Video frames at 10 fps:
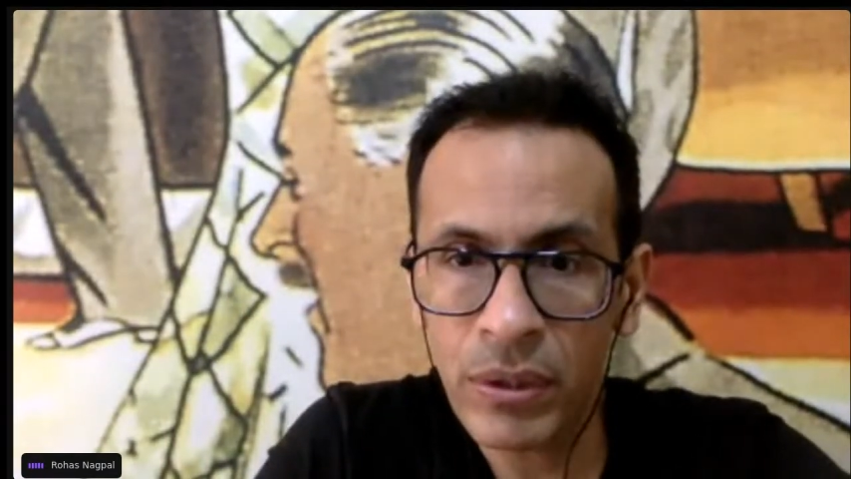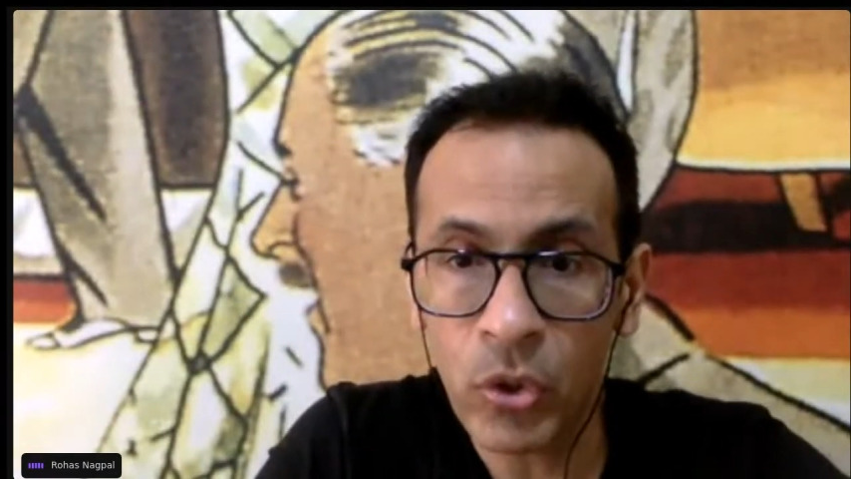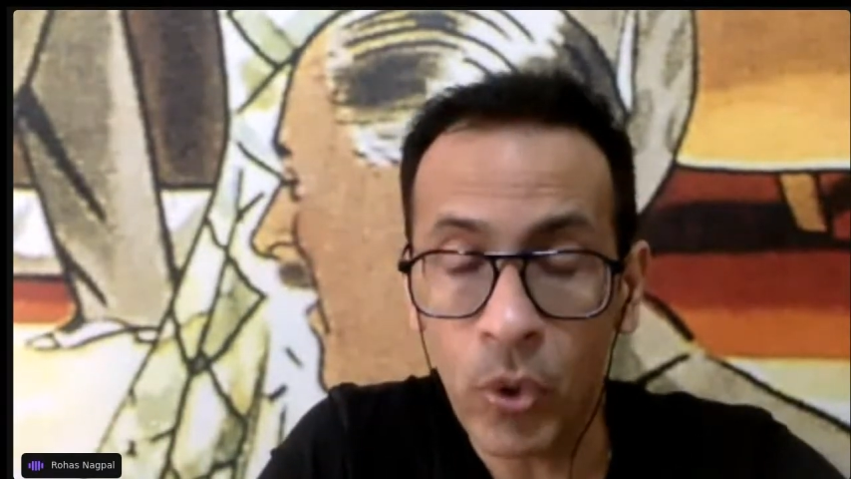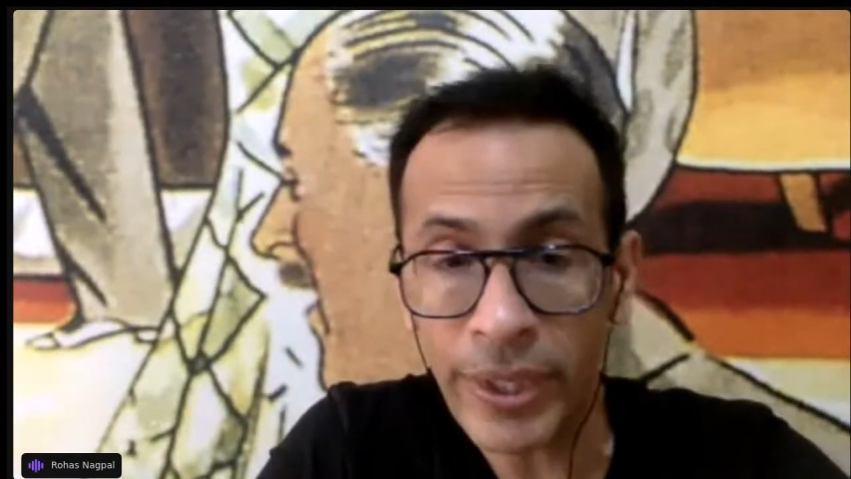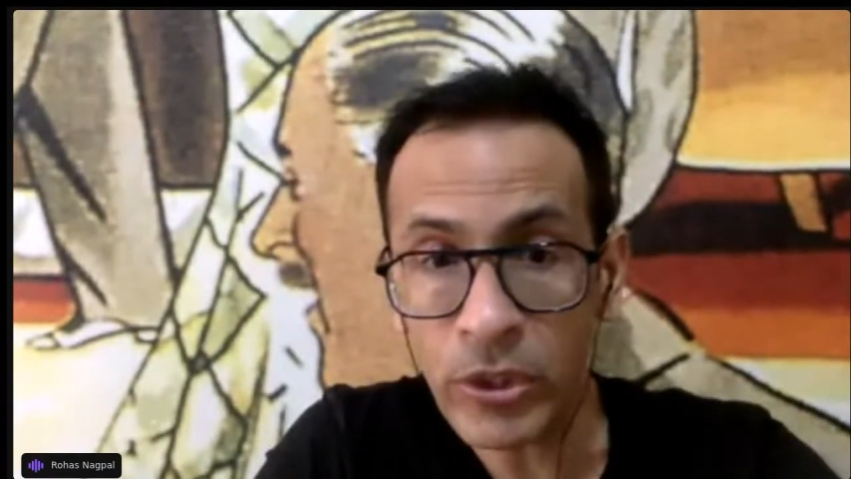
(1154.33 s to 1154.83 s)

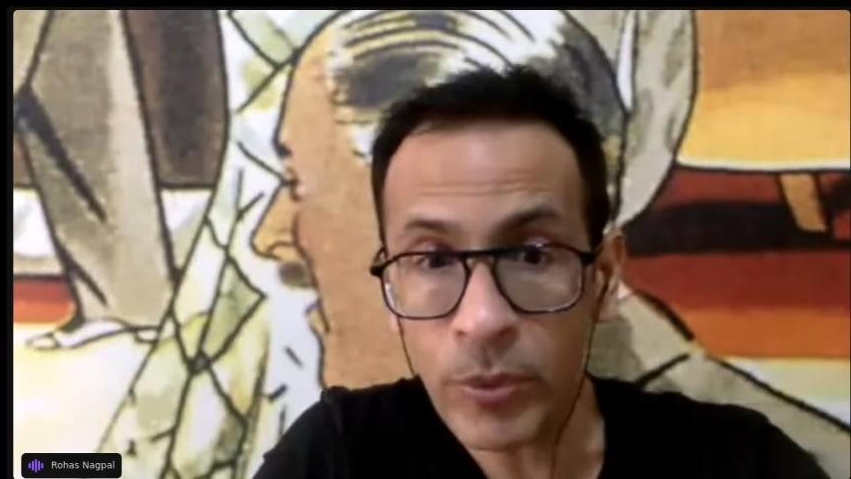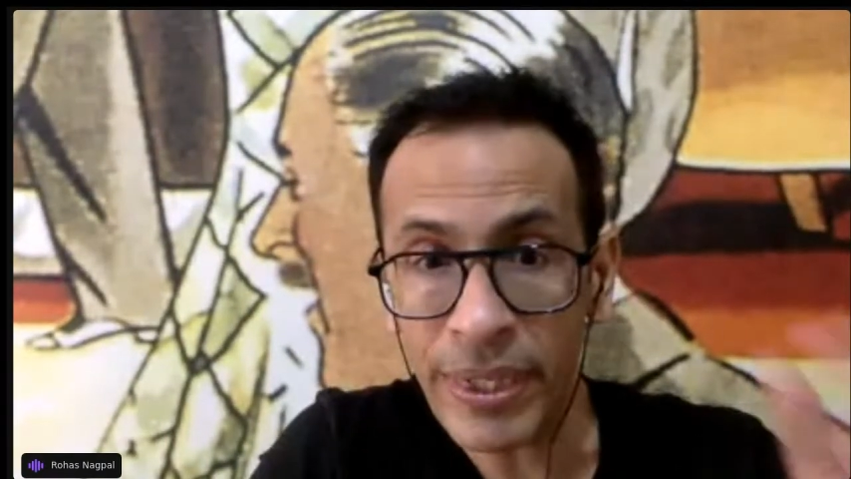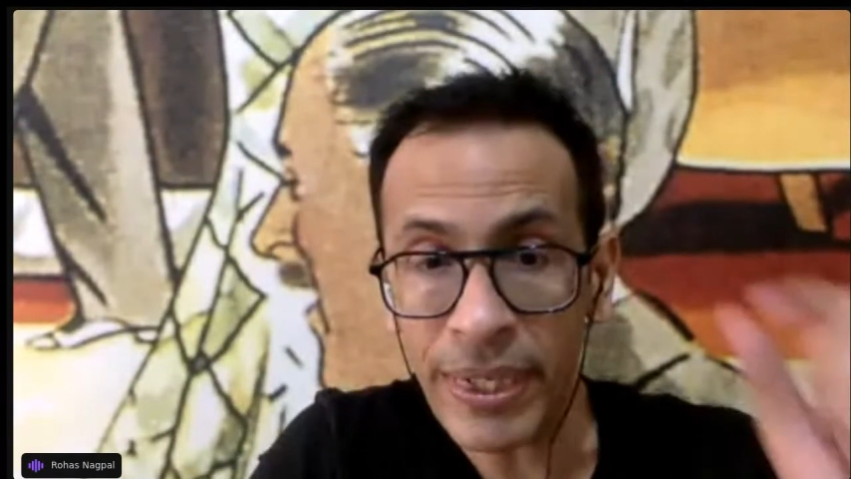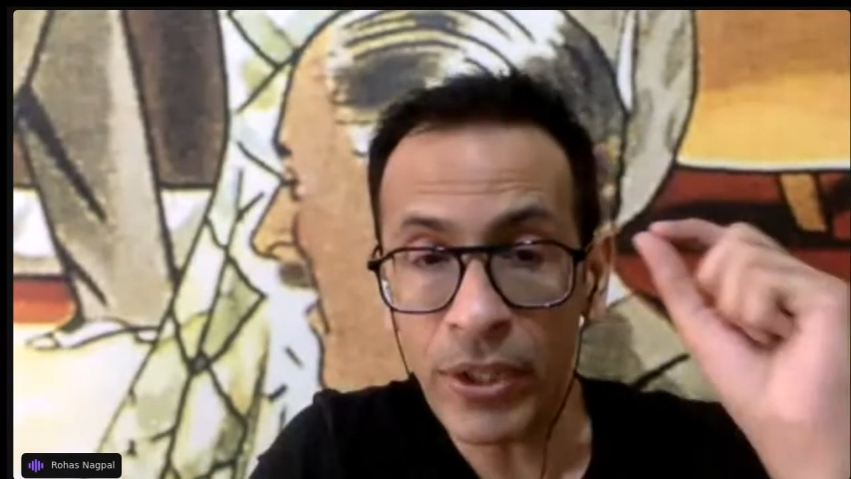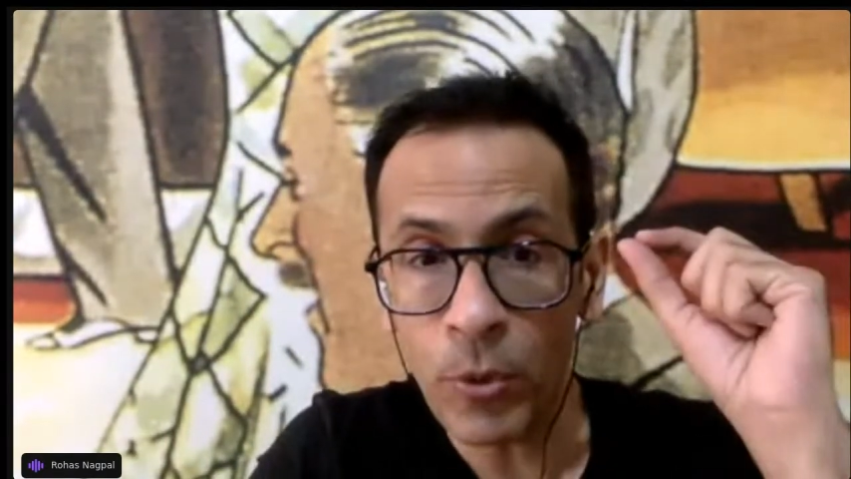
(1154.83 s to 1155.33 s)
going to be
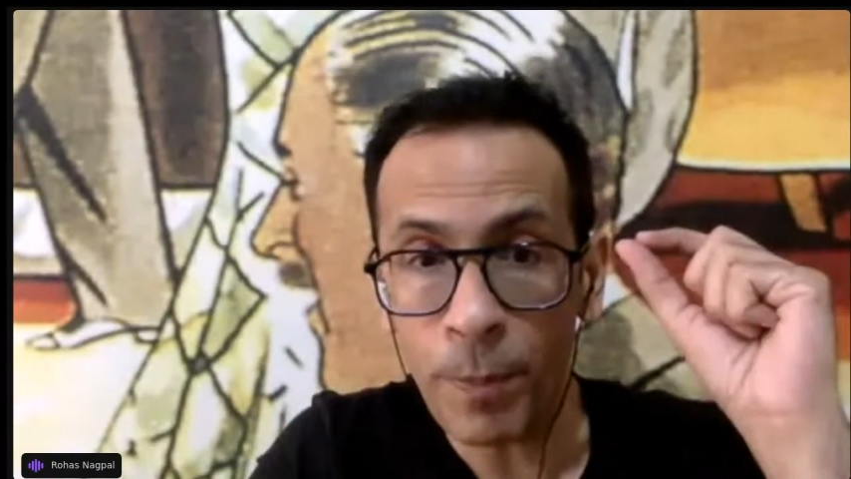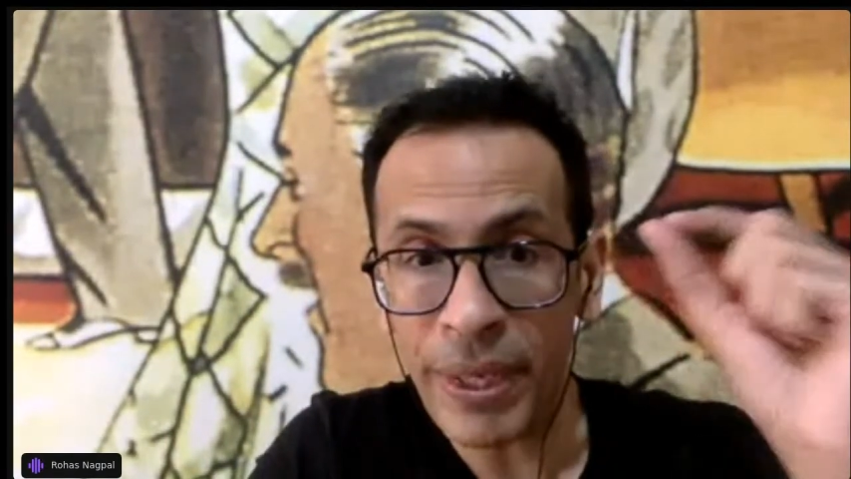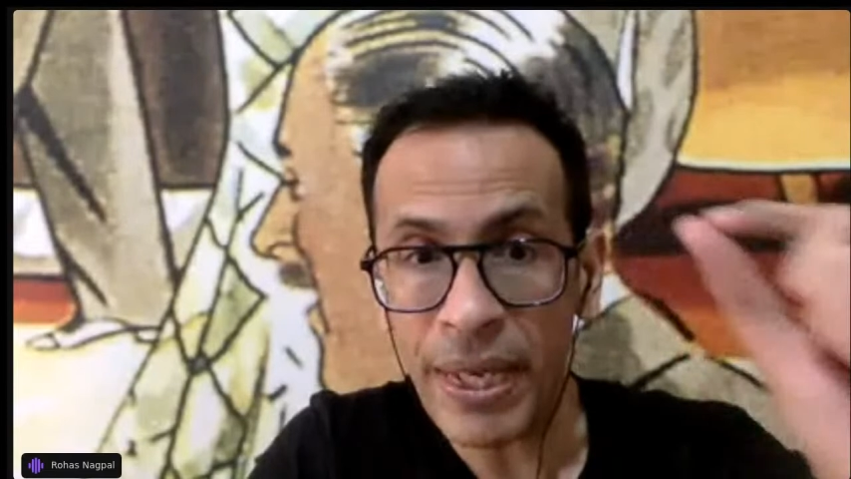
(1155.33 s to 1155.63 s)
ready to pay